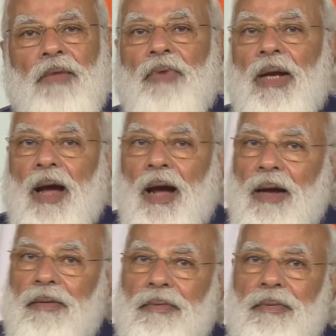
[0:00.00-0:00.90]
When
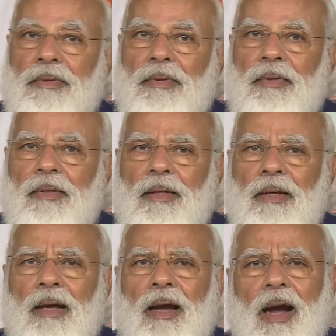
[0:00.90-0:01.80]
asked
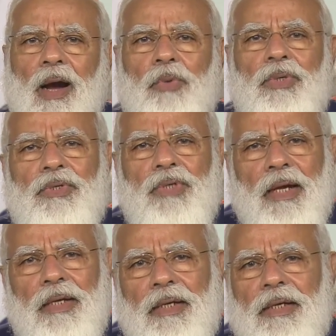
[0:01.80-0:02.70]
how the
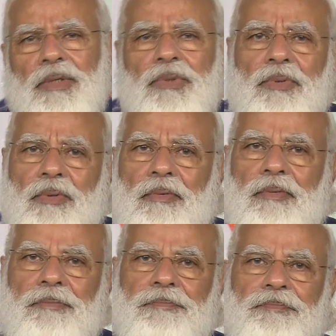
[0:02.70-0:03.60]
child did so,
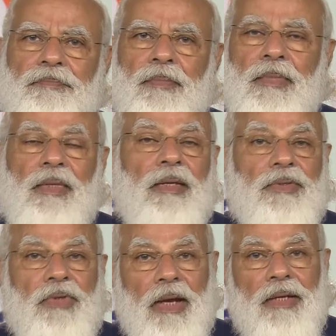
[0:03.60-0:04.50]
the
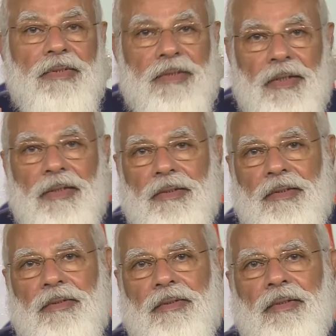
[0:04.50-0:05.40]
child said,
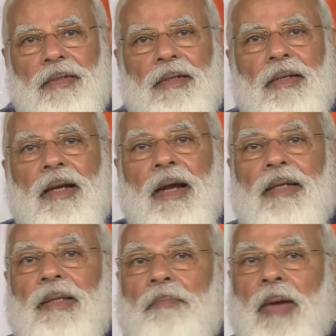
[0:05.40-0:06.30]

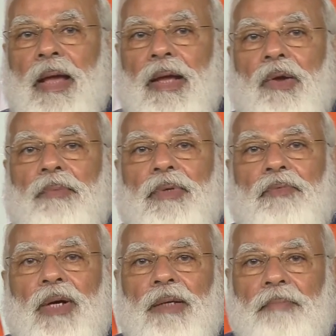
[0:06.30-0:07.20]
at the back of the
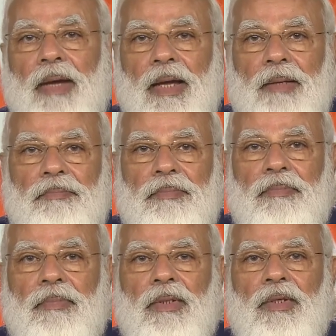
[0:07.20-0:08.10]
world map
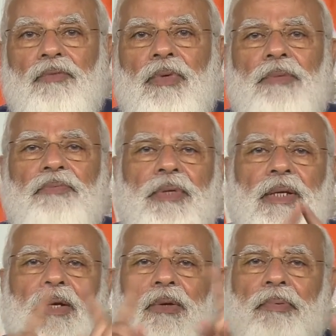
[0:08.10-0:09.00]
was a
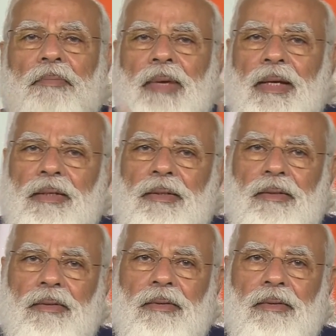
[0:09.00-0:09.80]
figure of a man.